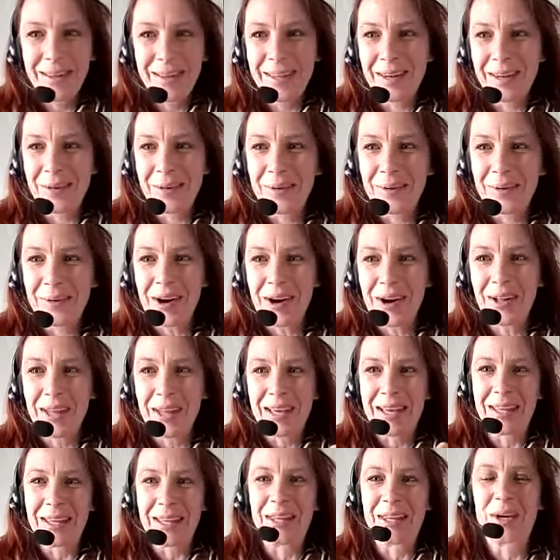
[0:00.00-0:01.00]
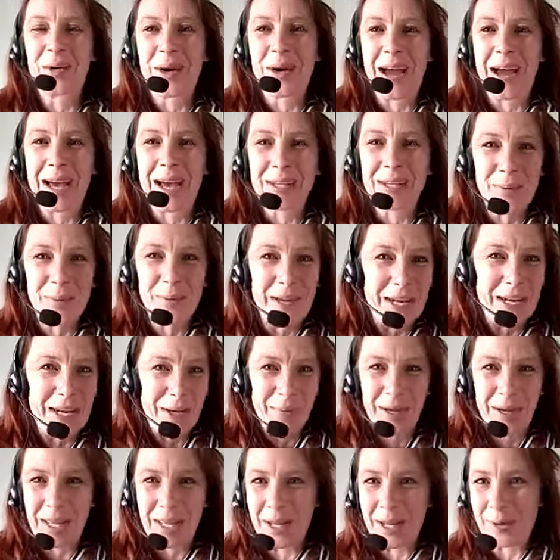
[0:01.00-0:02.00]
we're all like in the grass waiting,
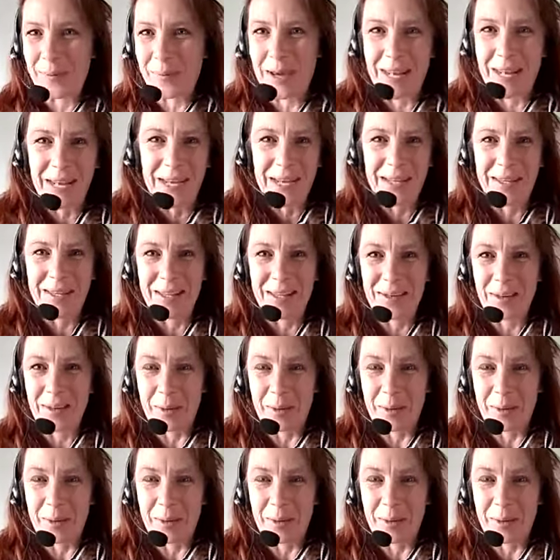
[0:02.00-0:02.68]
and then you're like,